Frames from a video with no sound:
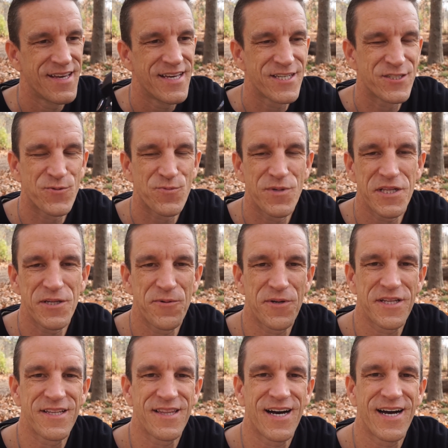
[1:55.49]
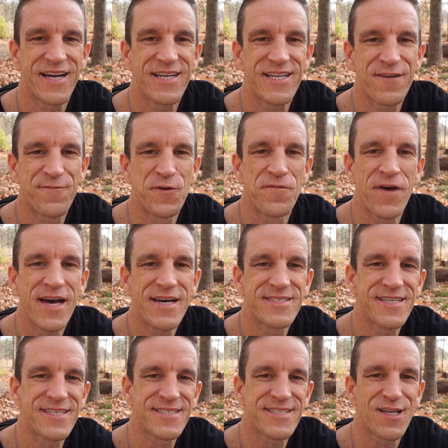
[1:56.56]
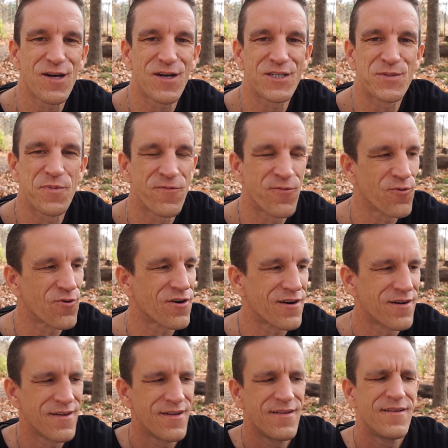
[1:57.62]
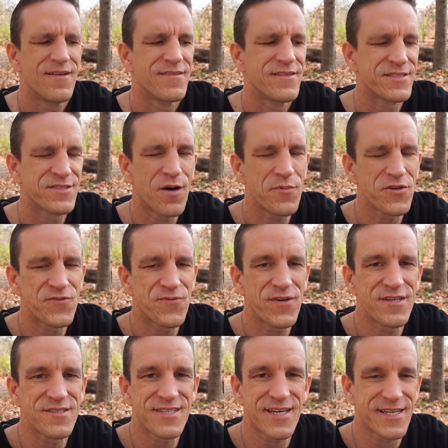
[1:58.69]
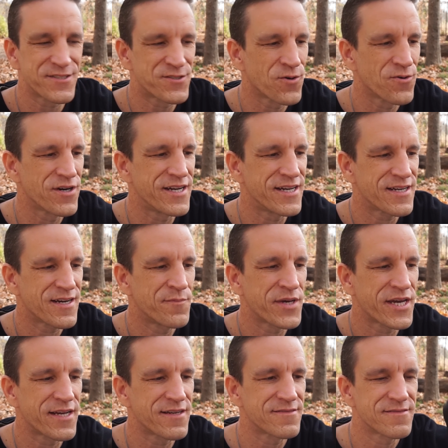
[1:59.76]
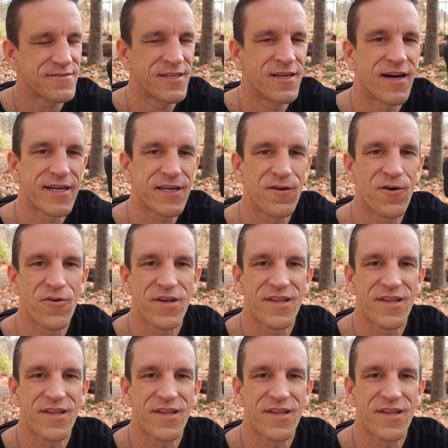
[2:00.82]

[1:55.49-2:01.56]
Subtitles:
it's really, really light. If you've had DSLRs before, this almost feels like a toy. I mean, you know, I can hold